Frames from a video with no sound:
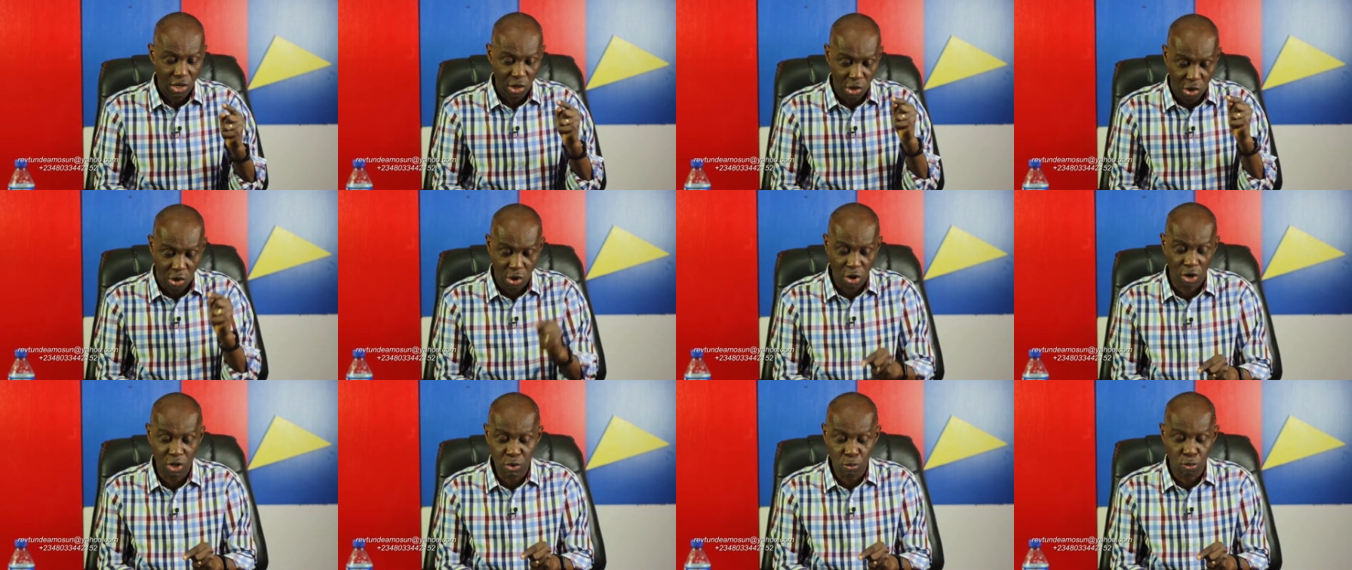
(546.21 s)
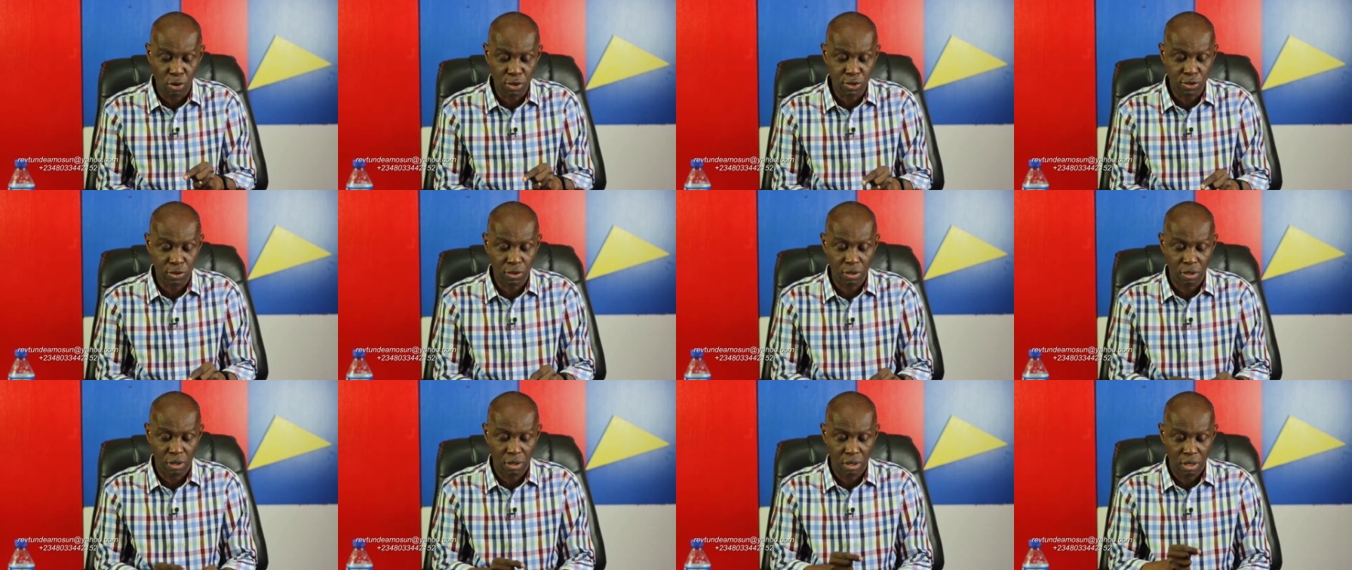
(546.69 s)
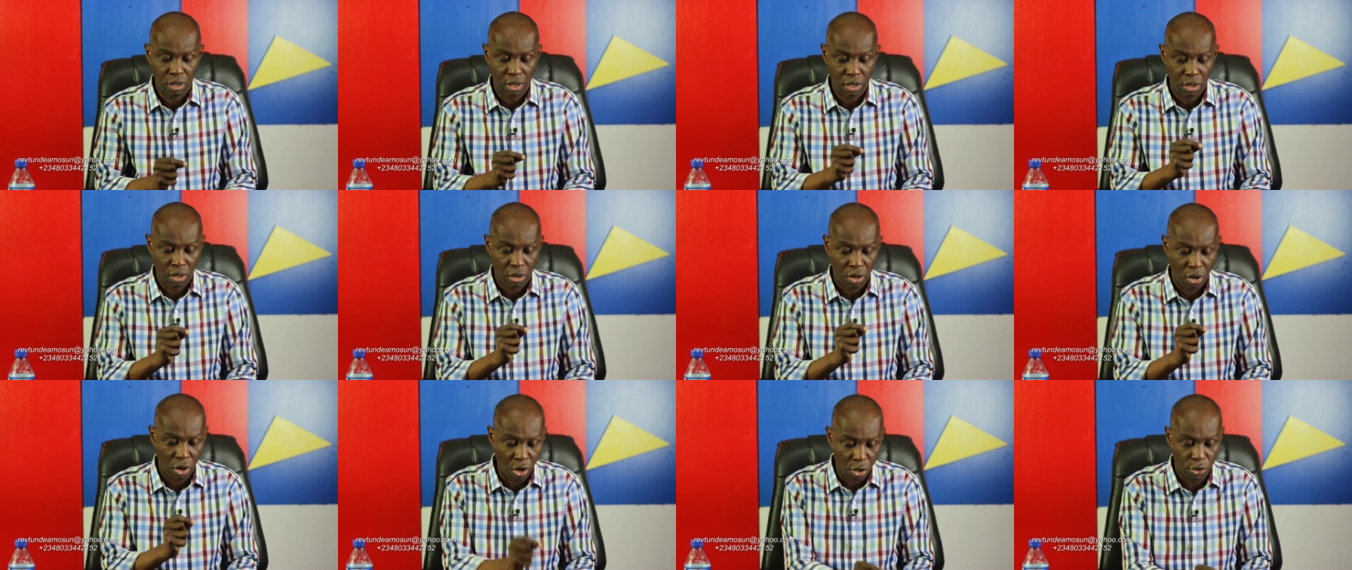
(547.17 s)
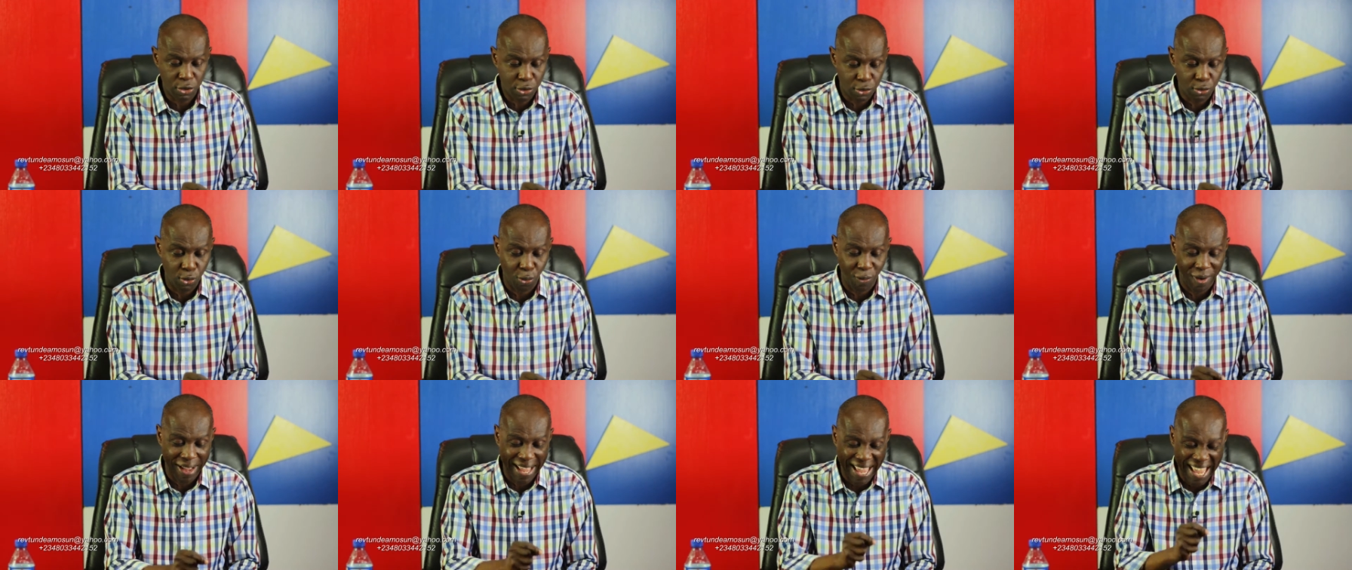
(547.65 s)
God was
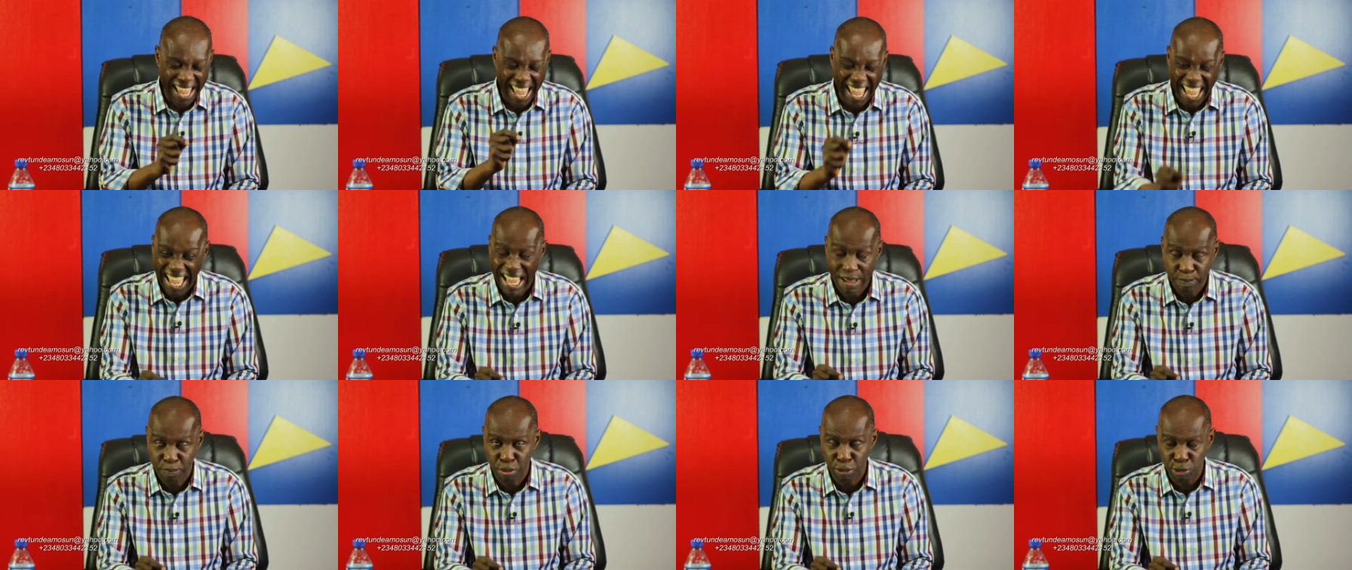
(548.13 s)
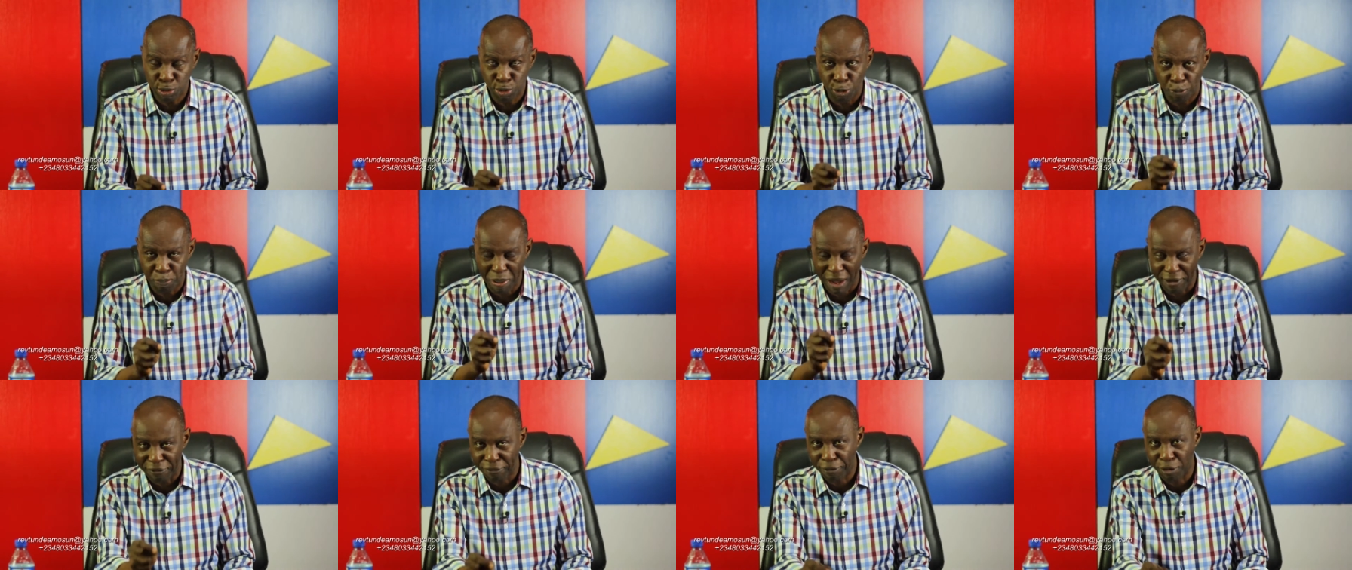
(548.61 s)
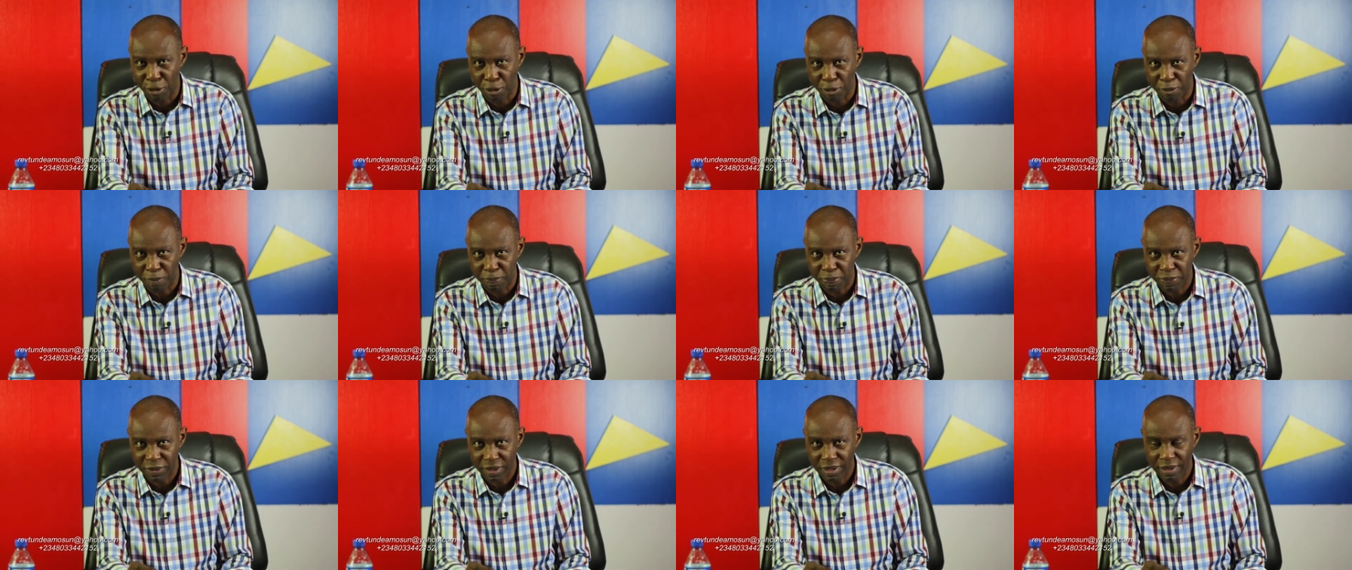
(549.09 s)
also able to perform."